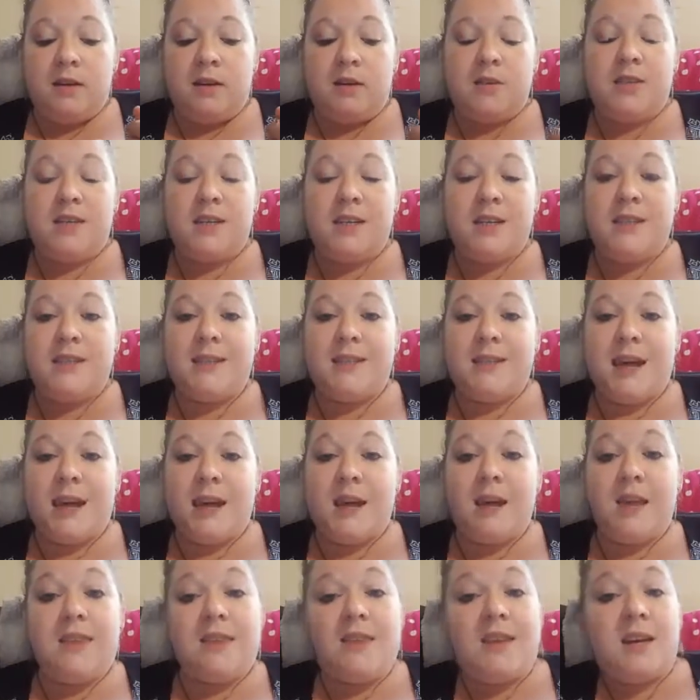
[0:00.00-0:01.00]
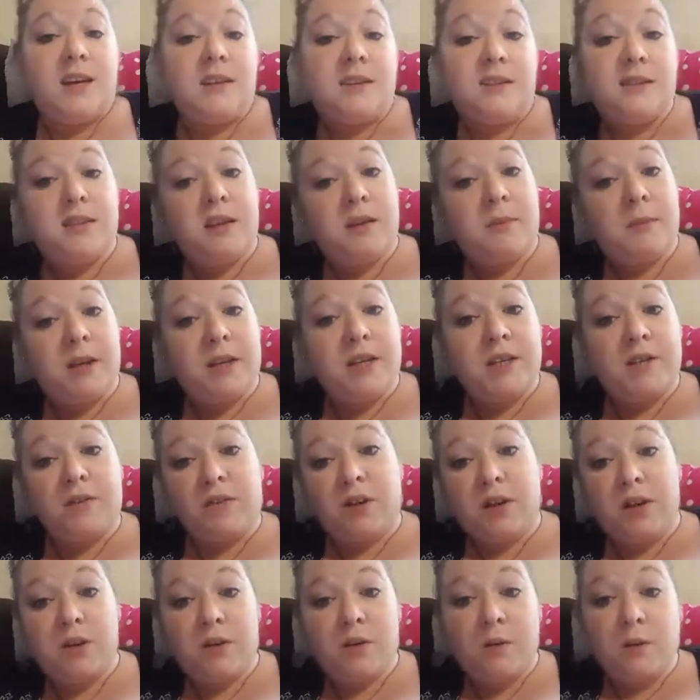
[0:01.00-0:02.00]
just say, thanks so much for
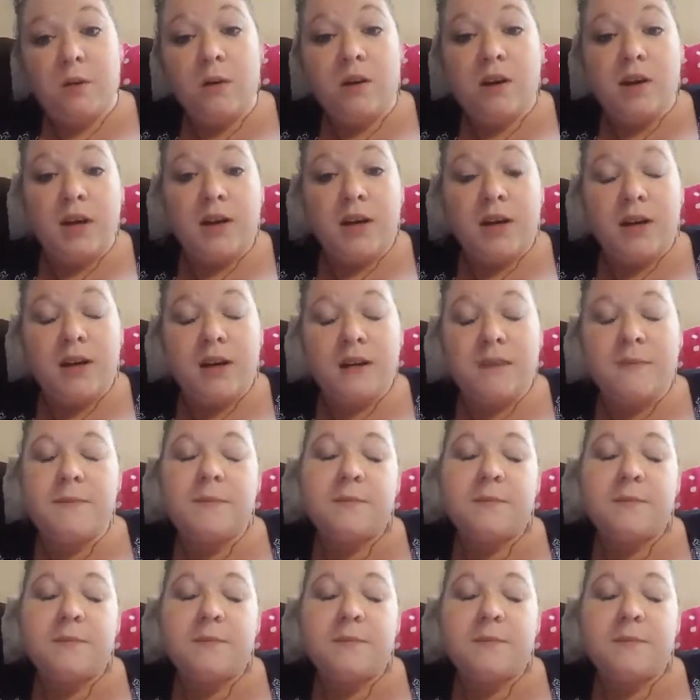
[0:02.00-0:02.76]
your order.